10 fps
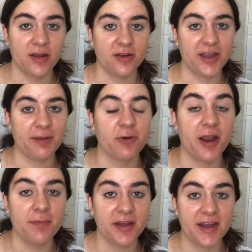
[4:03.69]
Okay,
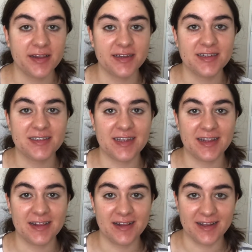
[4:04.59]
prime my eyelids and
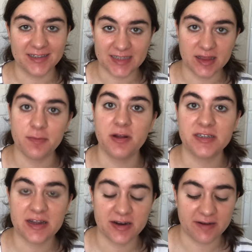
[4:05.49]
then set them all
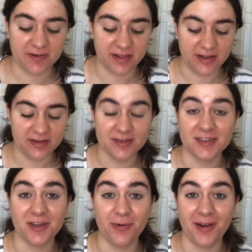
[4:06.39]
down and everything,
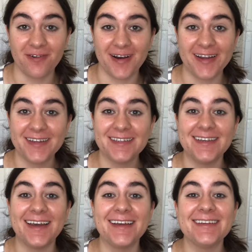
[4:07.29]
so we are ready to
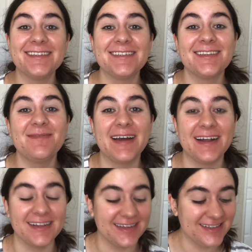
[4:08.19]
get into the
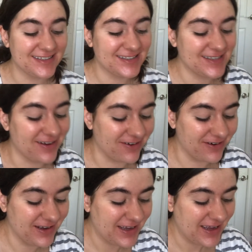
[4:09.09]
palette.
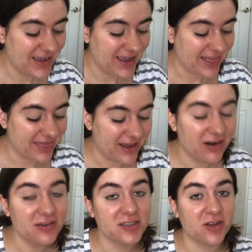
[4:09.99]
So
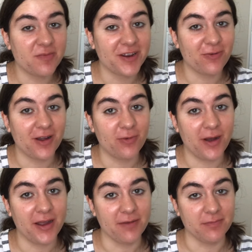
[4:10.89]
there are so many red,
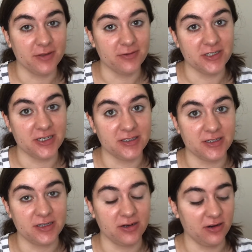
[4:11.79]
white, and blue shades
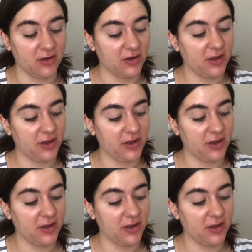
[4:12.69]
in here.